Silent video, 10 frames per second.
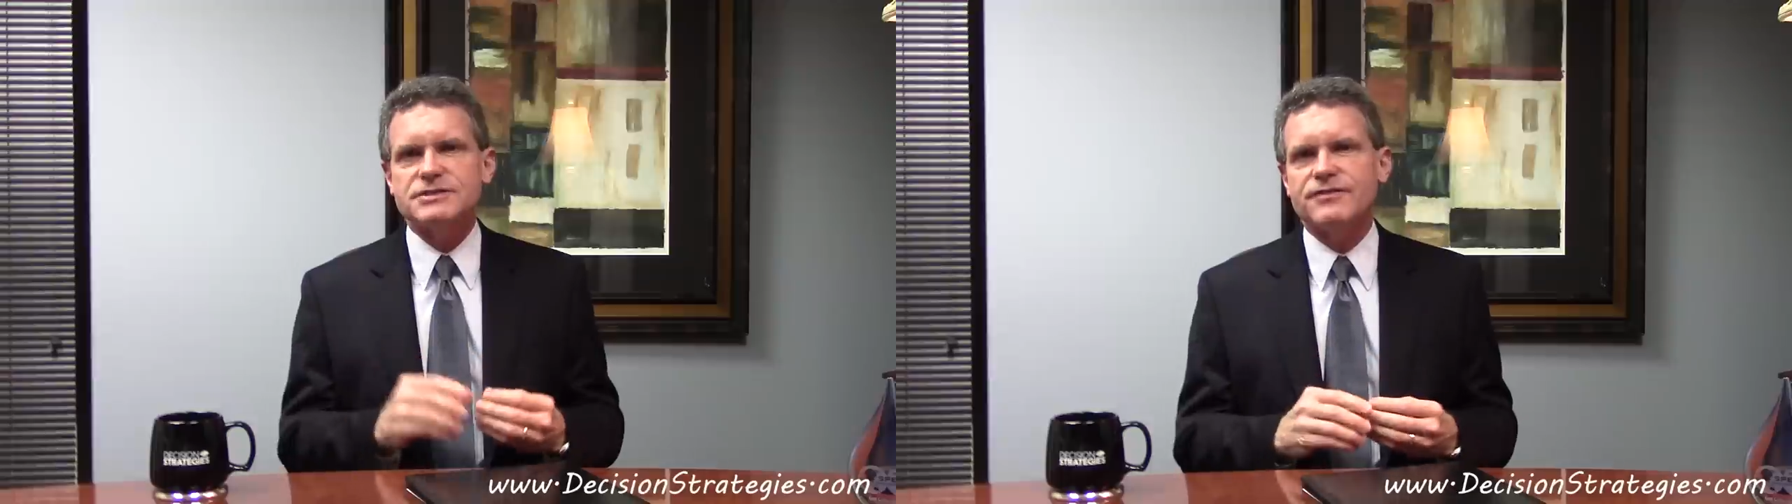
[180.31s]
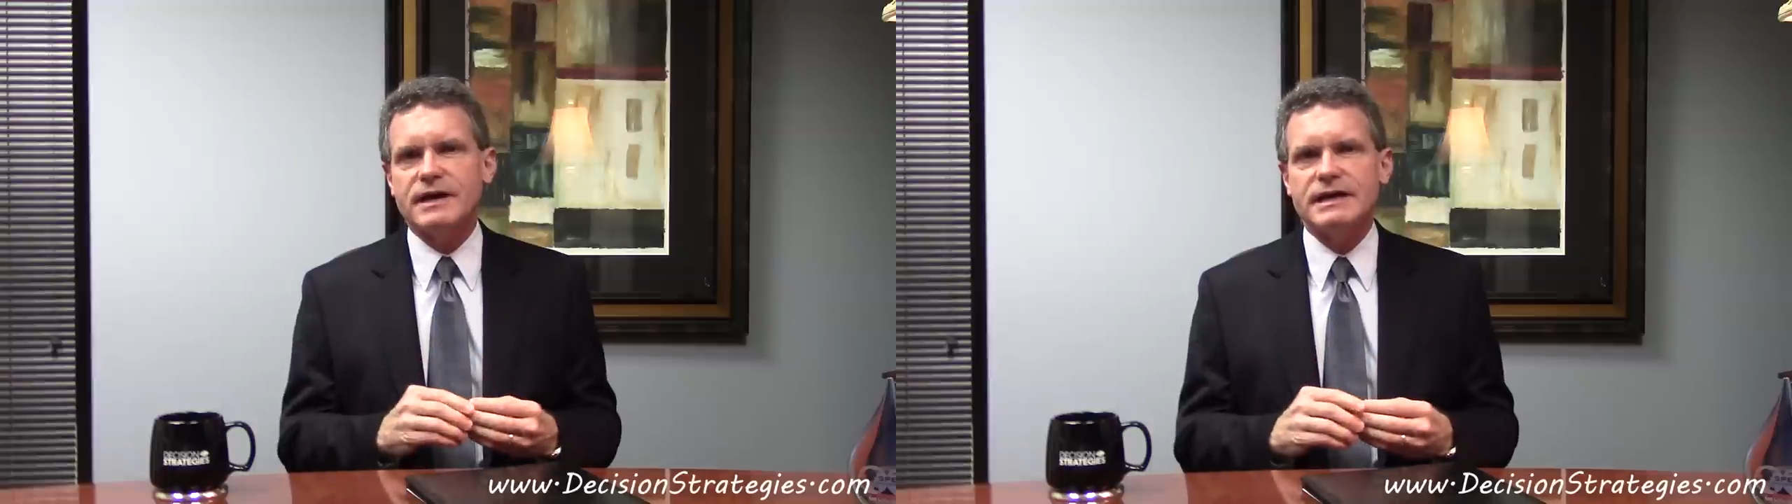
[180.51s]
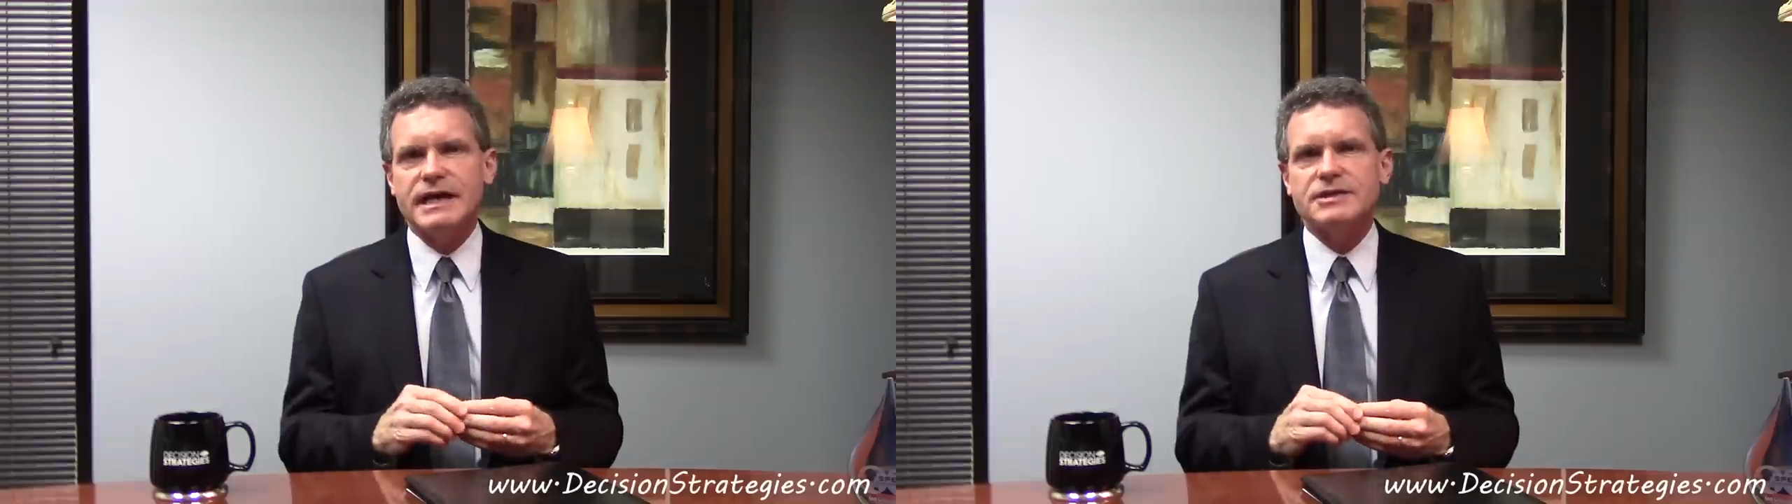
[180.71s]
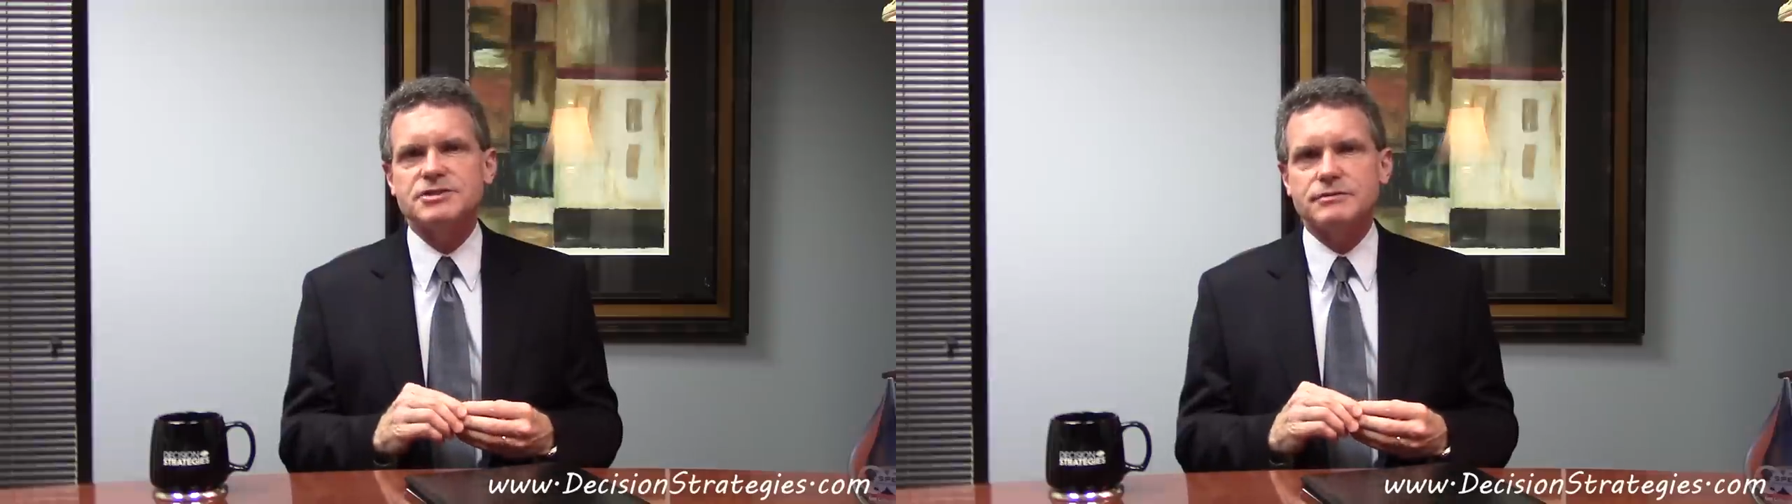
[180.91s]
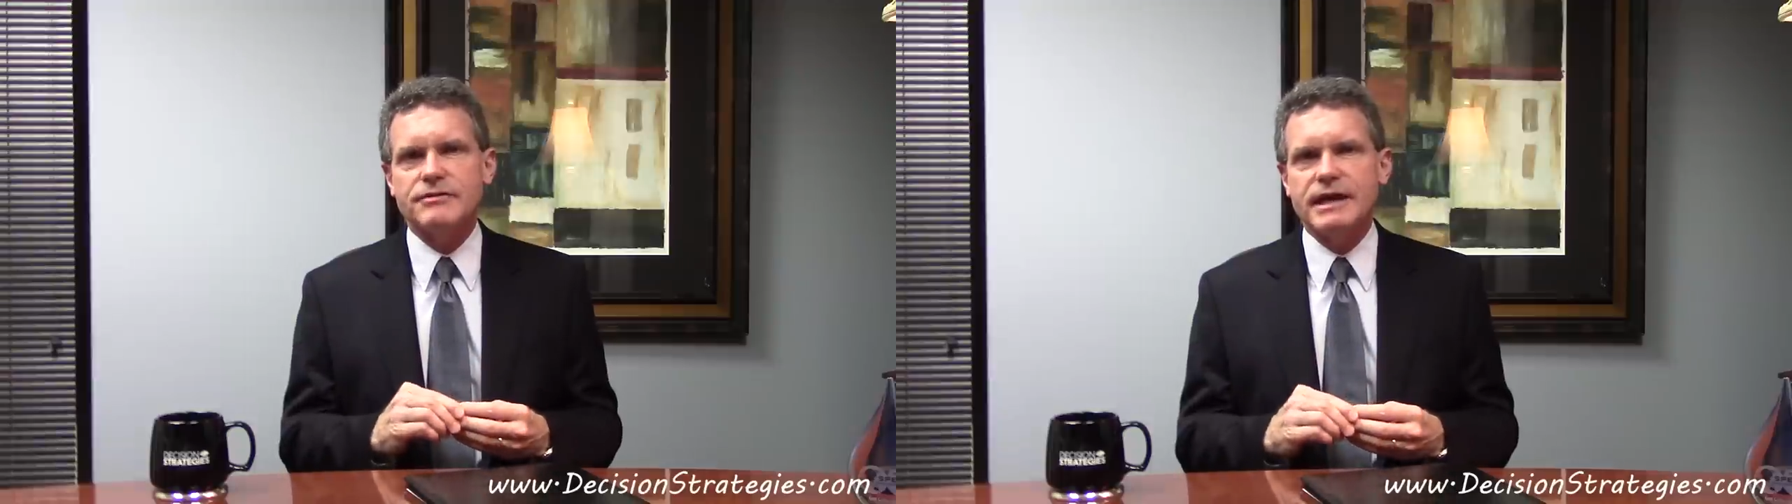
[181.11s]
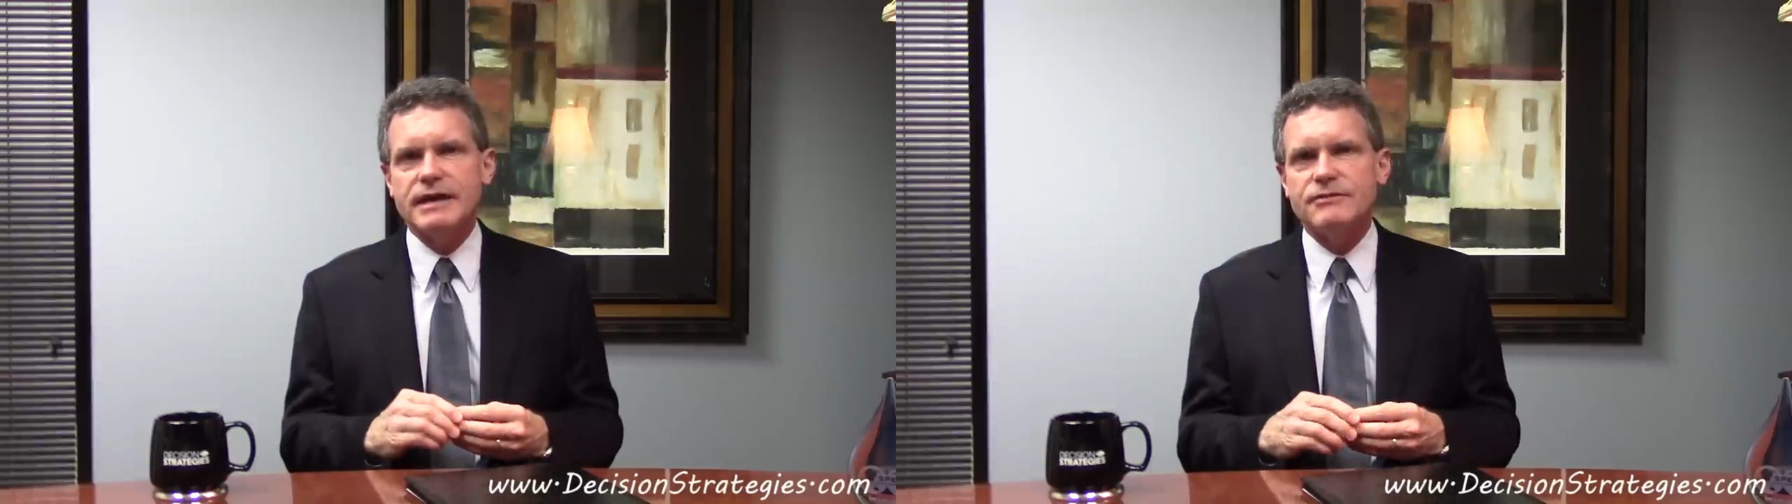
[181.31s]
financial. They